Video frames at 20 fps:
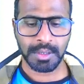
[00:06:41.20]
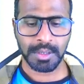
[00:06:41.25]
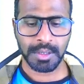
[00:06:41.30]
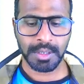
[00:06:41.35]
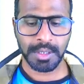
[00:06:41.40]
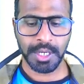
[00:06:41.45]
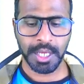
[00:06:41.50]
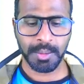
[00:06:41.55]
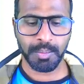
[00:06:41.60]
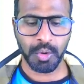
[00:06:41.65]

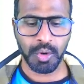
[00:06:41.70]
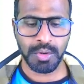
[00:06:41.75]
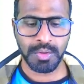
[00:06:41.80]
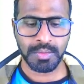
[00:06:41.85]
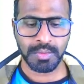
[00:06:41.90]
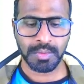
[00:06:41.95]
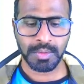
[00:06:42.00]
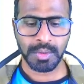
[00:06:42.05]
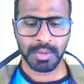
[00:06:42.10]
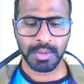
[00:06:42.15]
demo
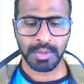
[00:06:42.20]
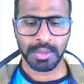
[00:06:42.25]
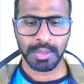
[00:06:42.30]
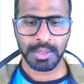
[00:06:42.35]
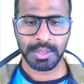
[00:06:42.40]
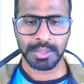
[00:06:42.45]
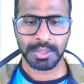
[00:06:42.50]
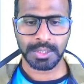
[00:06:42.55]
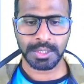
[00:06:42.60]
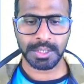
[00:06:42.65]

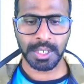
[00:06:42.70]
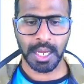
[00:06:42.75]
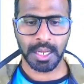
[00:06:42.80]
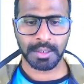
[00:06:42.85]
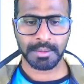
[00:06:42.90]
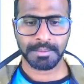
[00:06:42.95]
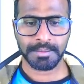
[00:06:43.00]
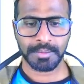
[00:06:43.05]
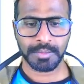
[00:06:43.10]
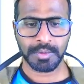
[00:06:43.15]
star.
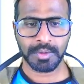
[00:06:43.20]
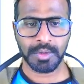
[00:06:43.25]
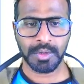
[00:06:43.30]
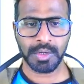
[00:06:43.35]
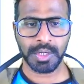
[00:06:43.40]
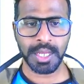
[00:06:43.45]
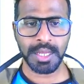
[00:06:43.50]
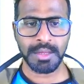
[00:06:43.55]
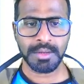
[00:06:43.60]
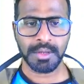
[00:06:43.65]

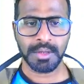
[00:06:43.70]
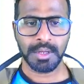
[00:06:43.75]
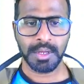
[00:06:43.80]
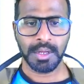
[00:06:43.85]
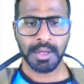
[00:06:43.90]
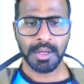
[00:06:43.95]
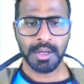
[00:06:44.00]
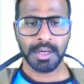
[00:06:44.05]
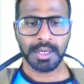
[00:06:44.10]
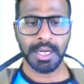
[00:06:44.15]
Okay,
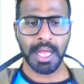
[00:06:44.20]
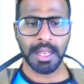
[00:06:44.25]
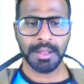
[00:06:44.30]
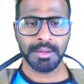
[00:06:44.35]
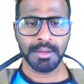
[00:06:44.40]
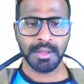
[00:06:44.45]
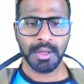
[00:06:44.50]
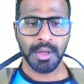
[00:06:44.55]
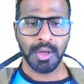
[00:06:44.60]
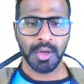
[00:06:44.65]
done.
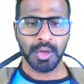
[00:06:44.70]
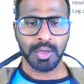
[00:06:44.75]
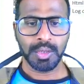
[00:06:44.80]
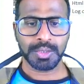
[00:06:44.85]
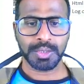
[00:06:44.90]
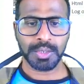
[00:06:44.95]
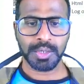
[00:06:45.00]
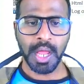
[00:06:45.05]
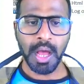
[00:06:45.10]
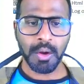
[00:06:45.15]

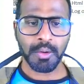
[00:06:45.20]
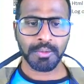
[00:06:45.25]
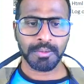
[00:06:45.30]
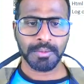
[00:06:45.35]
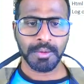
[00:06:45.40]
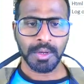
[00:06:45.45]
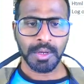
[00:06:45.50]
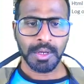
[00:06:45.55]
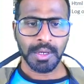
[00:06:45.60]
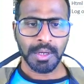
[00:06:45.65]
So now,
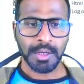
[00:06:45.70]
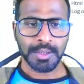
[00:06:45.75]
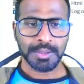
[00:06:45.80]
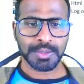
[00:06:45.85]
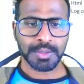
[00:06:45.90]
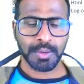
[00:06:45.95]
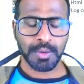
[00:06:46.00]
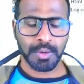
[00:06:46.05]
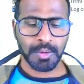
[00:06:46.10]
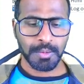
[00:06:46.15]

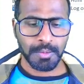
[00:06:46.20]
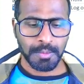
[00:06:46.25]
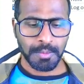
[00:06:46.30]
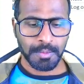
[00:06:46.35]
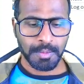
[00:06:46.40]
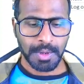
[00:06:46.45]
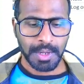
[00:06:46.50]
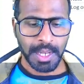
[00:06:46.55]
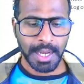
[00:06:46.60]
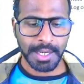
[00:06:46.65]
so
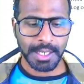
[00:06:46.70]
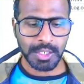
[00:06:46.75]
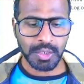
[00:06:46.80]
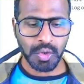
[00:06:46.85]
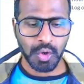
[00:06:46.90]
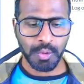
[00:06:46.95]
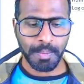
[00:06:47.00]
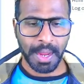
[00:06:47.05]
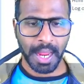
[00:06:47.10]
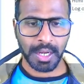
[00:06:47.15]
let us
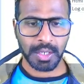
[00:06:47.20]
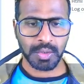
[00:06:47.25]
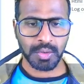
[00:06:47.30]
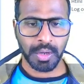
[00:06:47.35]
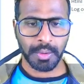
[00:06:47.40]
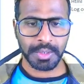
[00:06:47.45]
go back to our